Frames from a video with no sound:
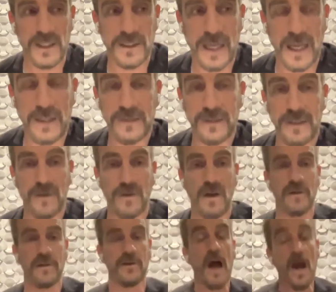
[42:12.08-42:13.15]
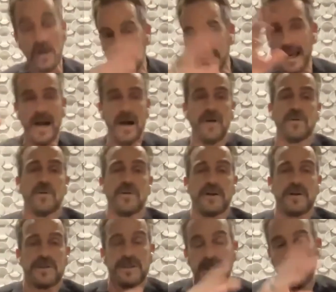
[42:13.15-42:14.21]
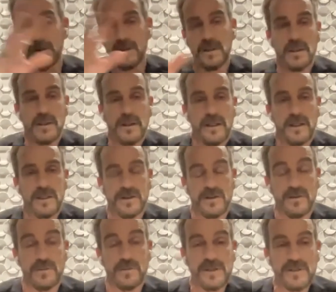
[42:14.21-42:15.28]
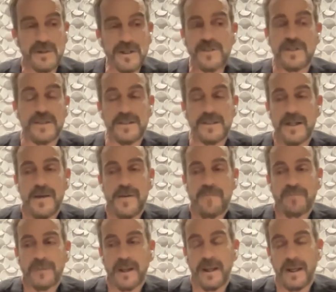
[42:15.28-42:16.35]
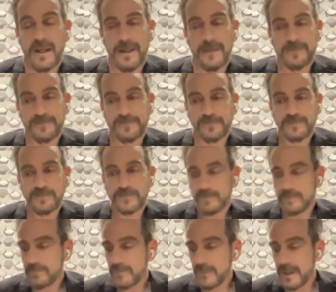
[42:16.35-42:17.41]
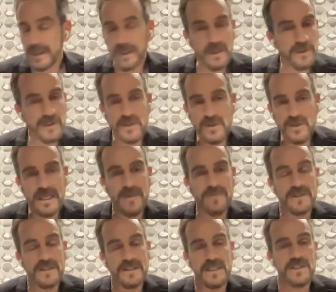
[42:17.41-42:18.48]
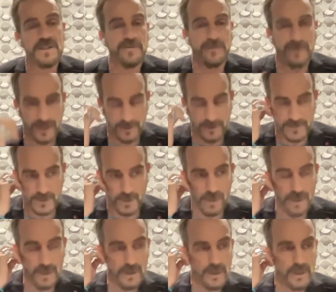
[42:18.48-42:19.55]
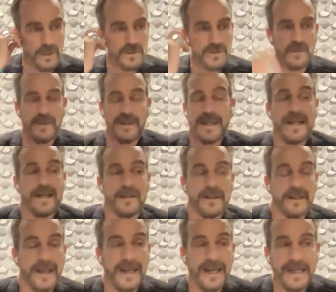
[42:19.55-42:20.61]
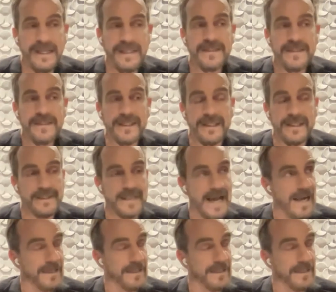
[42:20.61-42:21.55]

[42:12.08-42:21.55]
that they're on lockdown or they're still in certain restrictions, um, here they just have this sense of freedom. So so again, anything that